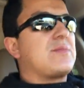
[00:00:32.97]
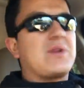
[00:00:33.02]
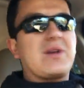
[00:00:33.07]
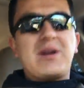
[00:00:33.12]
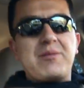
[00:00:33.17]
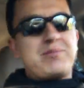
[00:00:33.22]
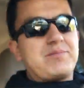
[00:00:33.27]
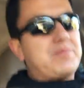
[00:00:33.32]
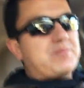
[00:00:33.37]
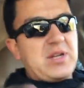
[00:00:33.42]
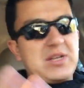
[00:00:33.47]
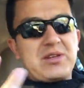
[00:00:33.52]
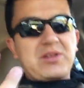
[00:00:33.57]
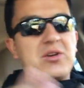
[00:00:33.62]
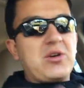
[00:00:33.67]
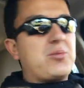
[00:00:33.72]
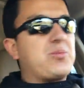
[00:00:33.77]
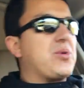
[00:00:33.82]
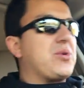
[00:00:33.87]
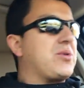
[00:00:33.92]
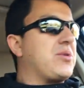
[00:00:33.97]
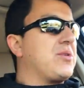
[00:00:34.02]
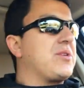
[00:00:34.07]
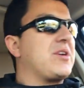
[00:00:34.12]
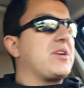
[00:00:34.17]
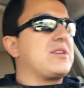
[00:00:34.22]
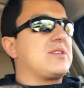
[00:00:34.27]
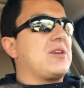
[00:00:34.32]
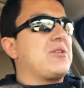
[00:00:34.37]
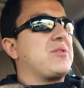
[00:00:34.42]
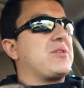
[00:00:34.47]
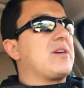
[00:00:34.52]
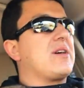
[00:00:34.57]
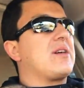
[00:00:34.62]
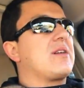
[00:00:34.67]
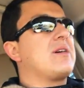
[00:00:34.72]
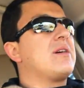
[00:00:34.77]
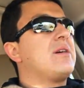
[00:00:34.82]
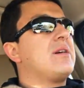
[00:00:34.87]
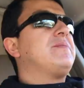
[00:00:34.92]
Uh, plenty of opportunities out
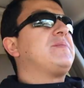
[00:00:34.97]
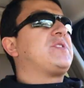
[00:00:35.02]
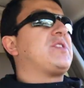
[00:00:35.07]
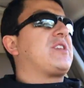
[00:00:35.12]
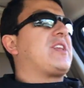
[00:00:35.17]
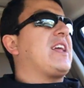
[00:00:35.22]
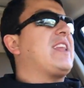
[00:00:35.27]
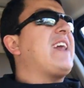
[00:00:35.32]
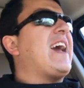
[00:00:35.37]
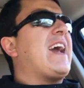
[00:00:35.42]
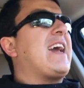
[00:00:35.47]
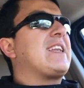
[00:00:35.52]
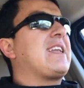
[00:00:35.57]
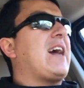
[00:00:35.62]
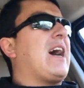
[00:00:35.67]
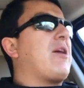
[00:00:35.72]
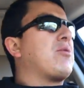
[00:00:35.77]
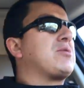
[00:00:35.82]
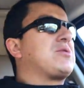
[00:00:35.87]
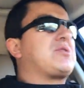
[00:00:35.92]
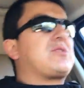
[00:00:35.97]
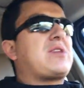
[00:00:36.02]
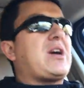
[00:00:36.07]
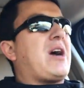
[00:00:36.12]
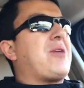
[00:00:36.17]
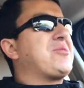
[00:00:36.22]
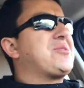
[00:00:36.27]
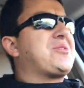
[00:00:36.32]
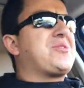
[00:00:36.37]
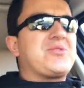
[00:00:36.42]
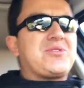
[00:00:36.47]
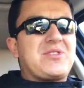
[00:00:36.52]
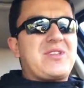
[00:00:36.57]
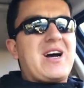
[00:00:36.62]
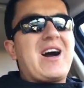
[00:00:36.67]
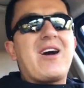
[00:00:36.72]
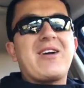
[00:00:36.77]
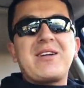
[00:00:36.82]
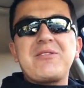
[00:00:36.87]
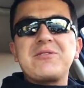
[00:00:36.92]
there. So that day, I was I was just
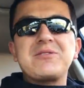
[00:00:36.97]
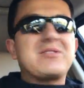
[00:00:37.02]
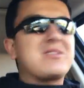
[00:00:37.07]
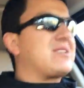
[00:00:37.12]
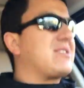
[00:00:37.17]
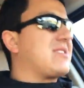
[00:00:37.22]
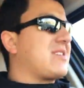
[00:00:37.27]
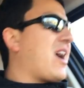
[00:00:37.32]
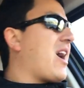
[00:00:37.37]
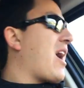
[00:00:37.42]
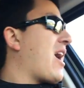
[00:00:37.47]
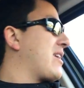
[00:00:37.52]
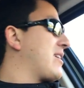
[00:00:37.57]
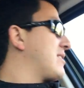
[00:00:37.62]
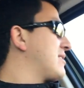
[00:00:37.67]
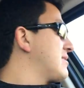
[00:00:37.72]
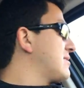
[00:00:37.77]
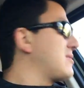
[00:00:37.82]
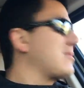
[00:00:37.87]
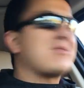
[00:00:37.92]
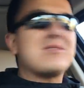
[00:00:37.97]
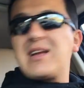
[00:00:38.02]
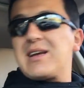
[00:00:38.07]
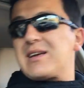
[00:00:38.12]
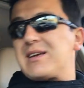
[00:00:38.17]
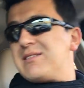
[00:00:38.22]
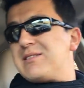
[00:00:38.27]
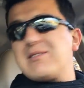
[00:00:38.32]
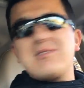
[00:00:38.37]
down. I was sad and just like you